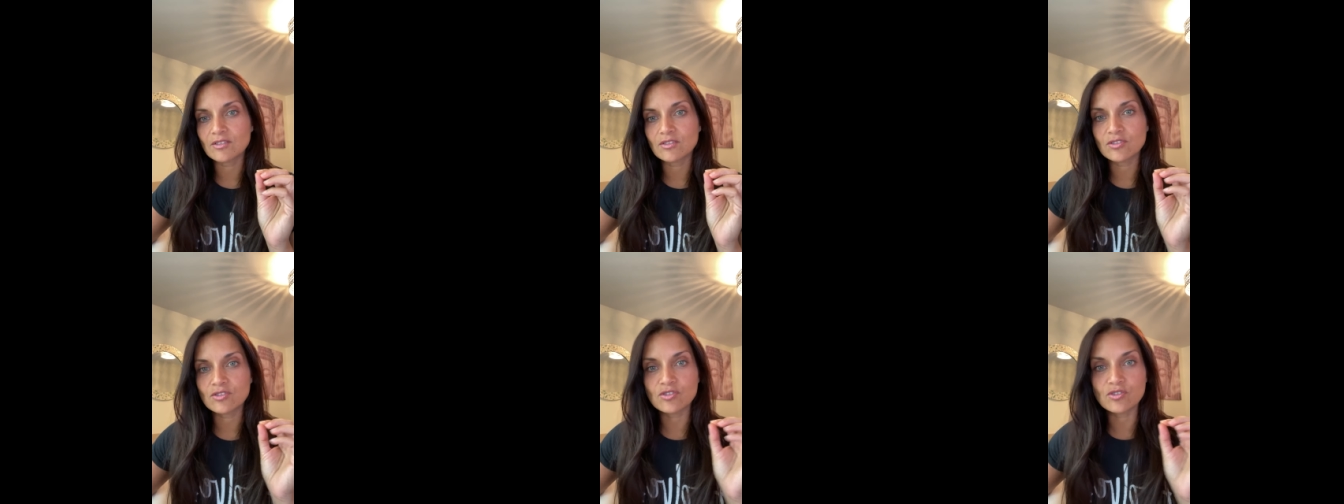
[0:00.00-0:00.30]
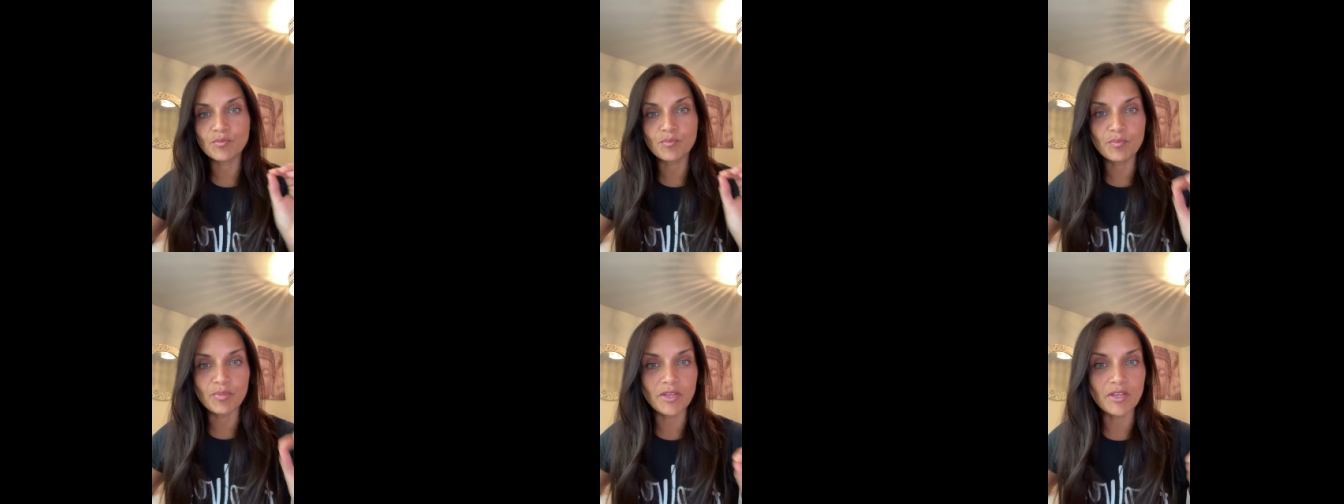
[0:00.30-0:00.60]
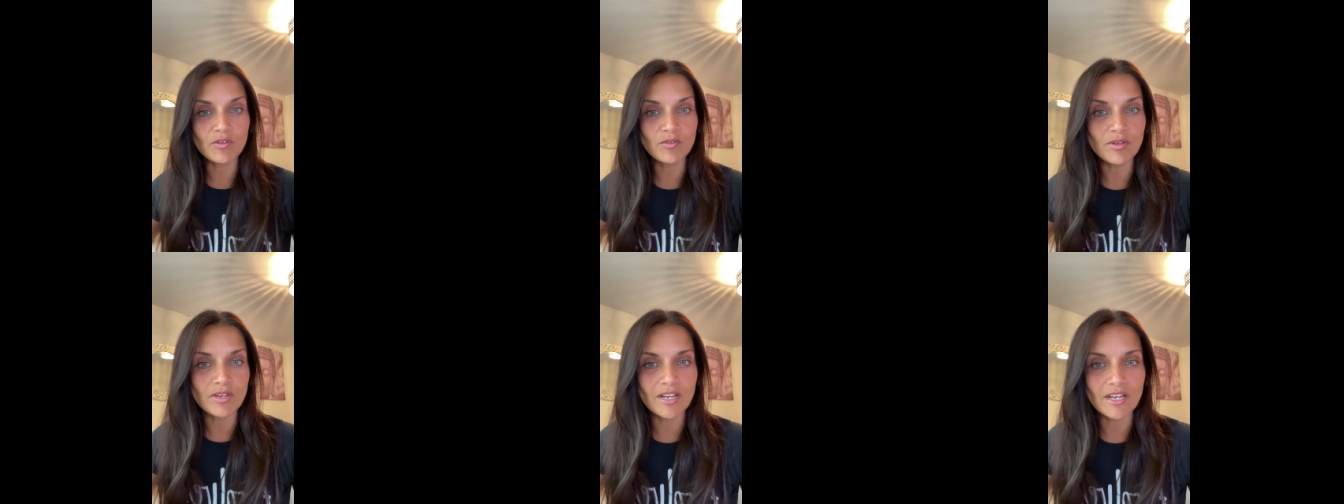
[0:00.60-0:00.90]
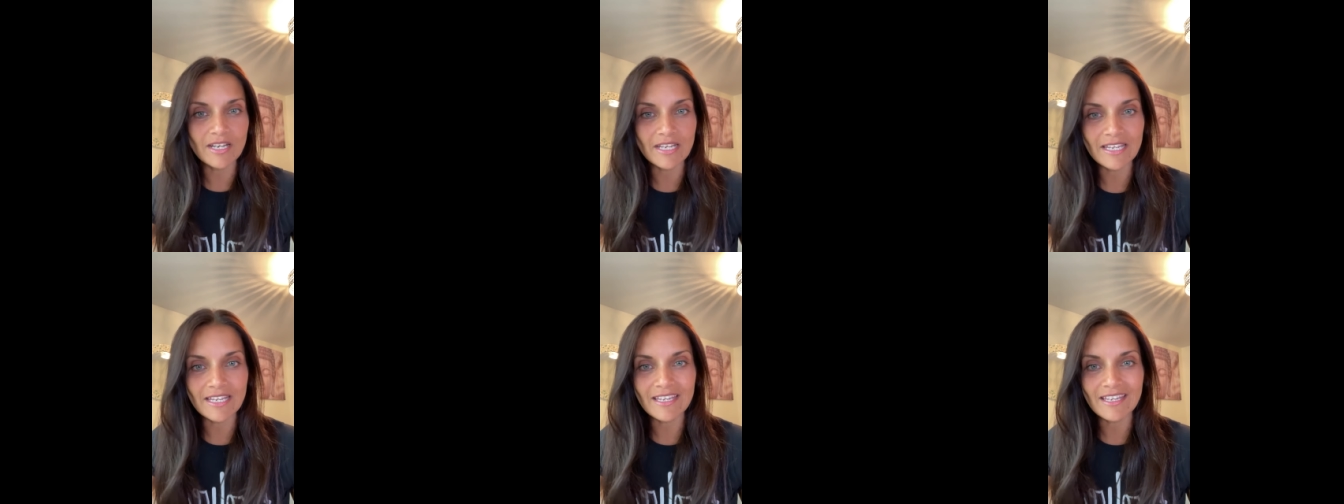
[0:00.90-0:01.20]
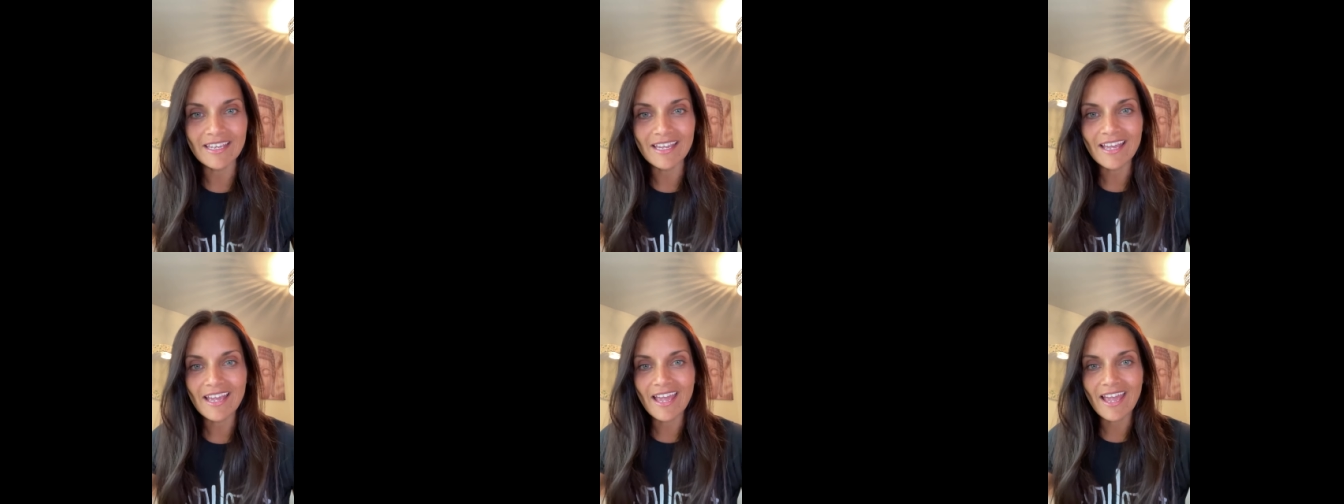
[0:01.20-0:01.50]

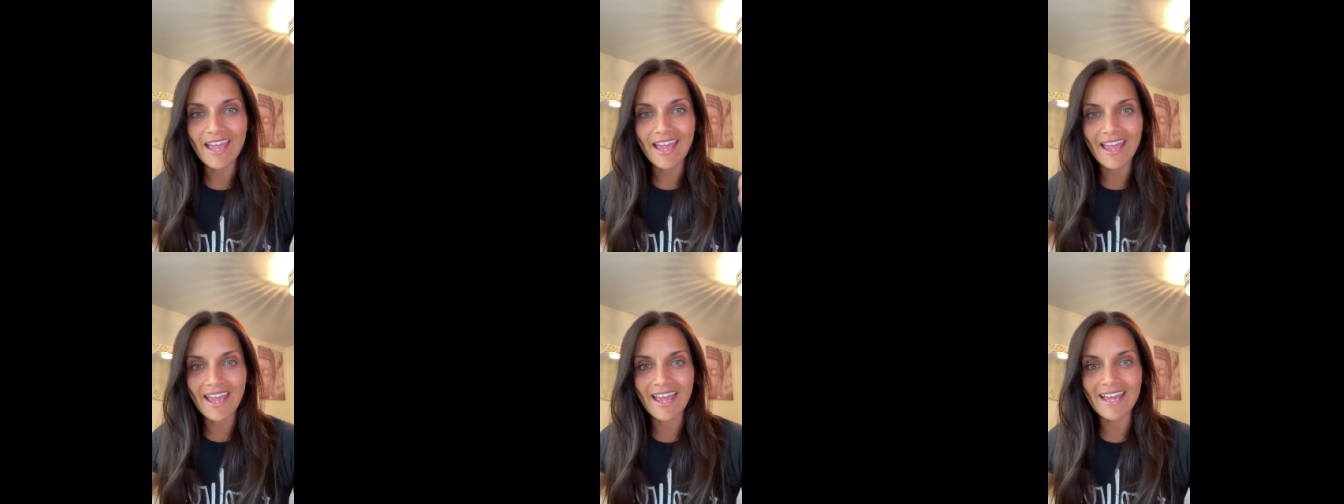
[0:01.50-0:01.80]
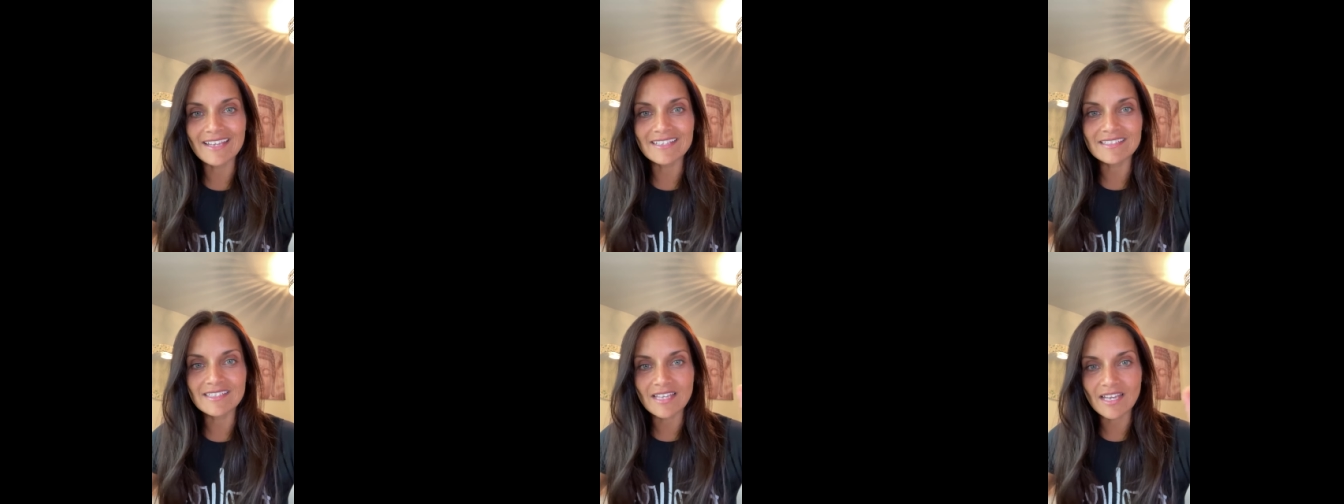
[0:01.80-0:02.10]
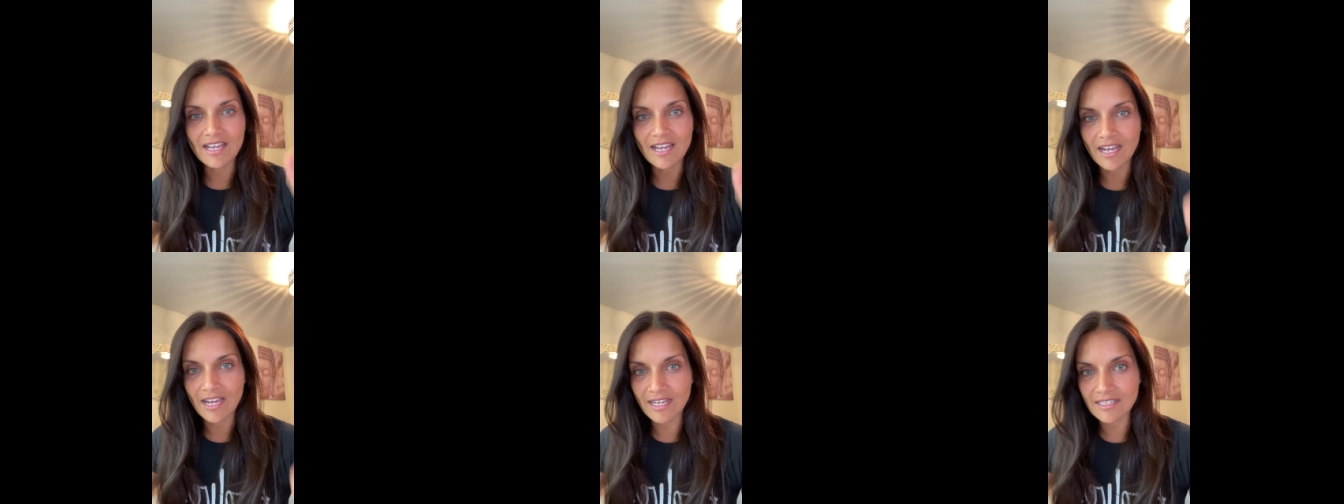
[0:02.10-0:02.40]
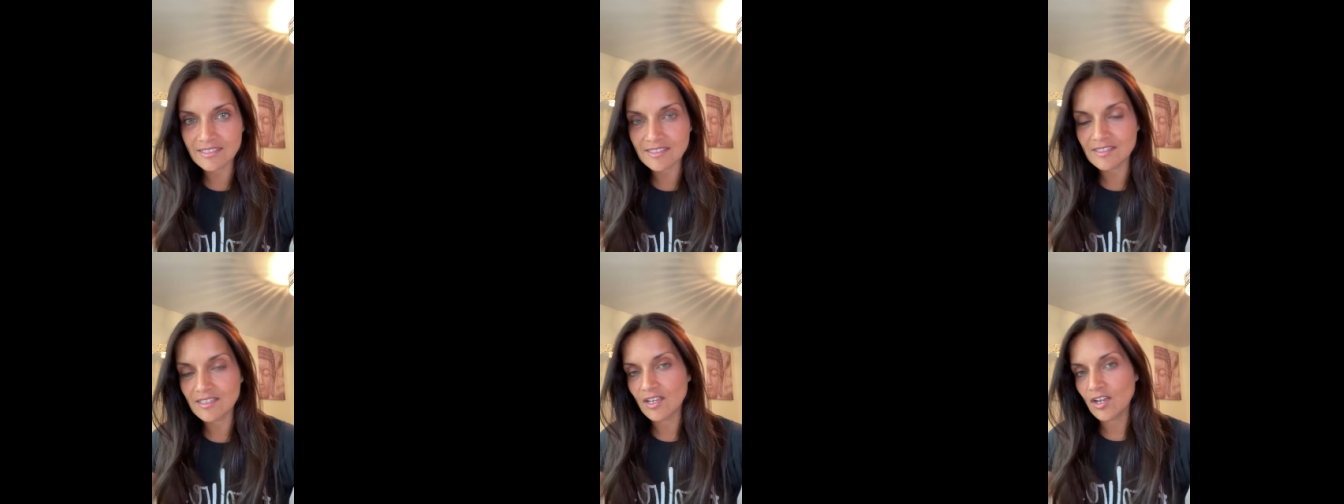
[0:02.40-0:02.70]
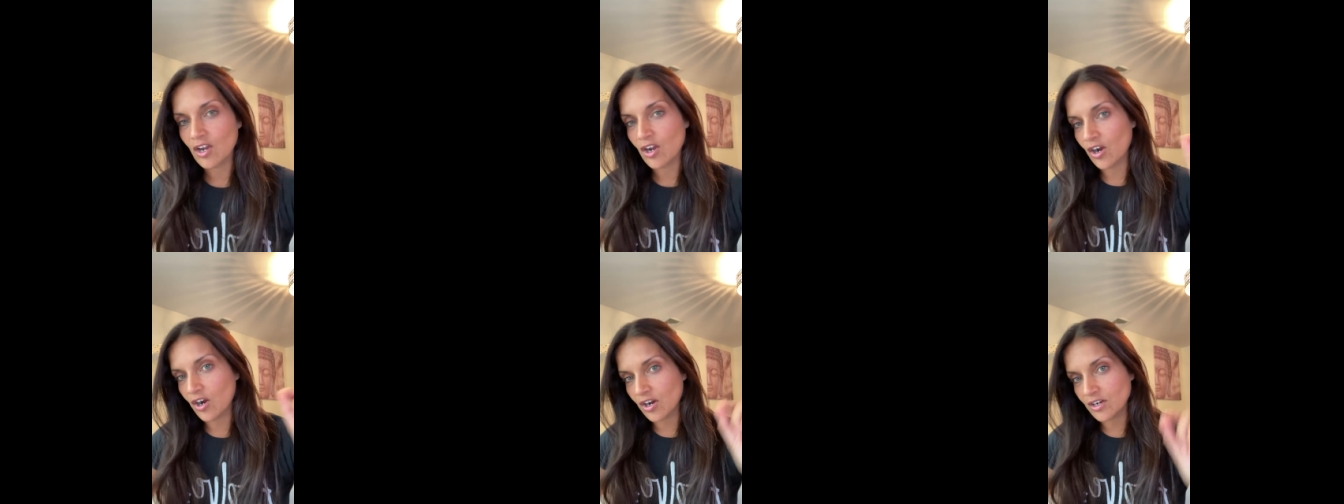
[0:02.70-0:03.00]
superiorly as us
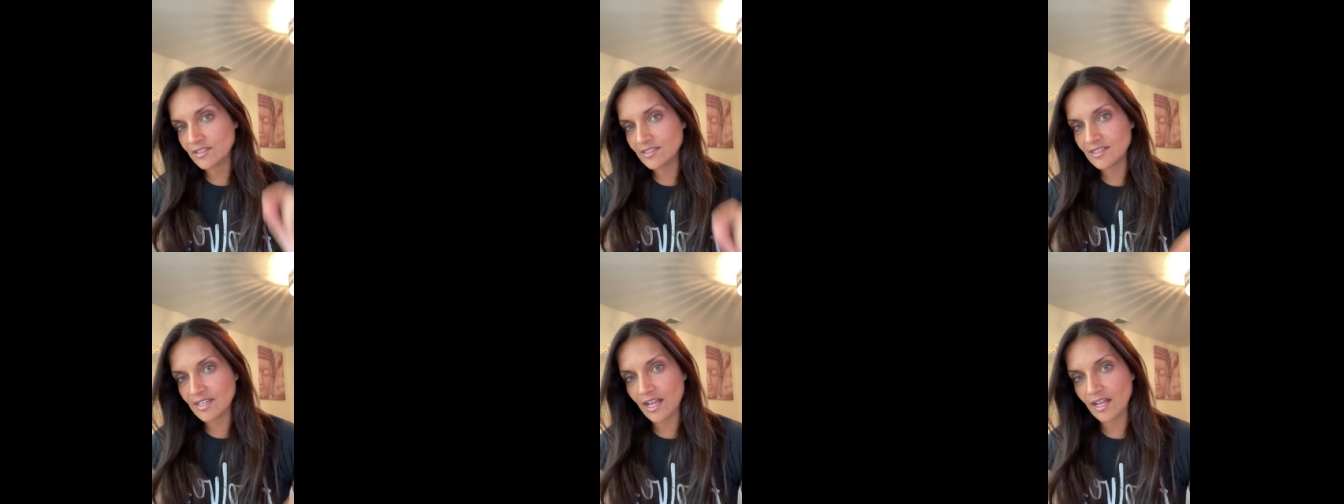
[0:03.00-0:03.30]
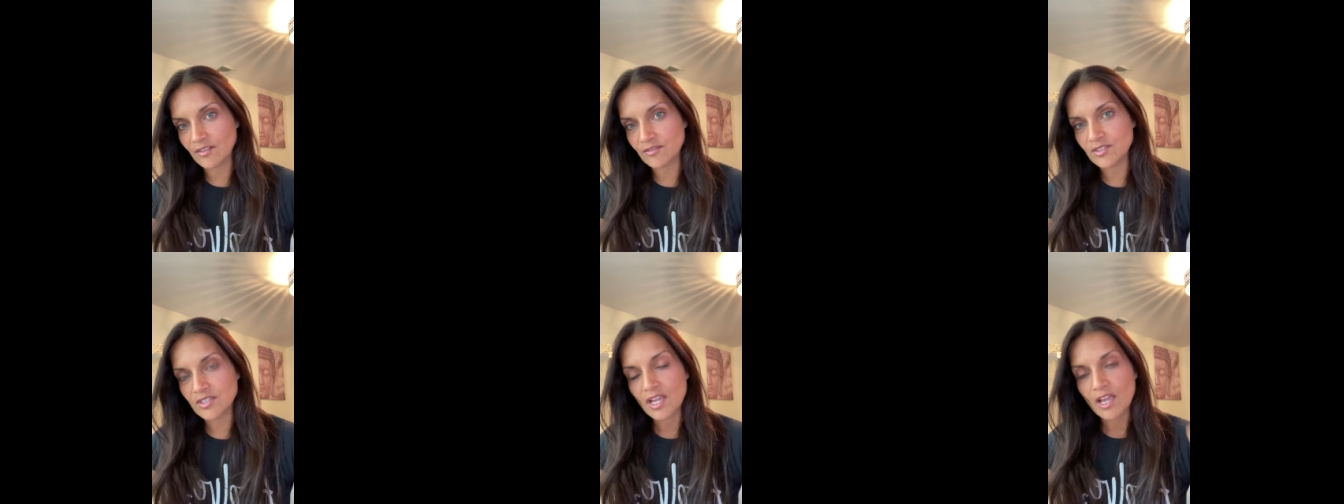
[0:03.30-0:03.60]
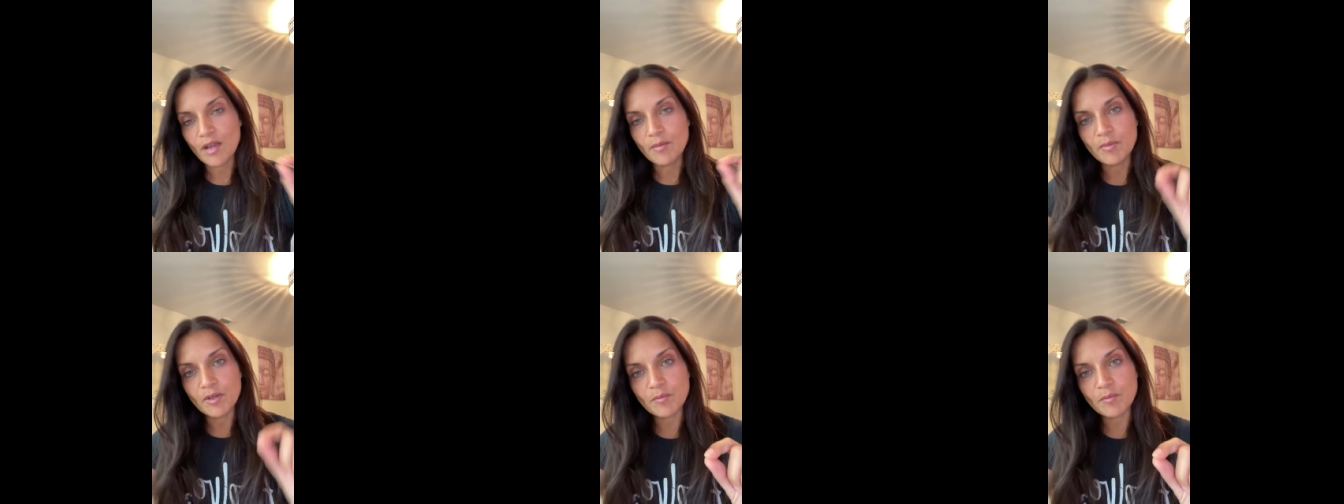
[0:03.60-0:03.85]
ourselves.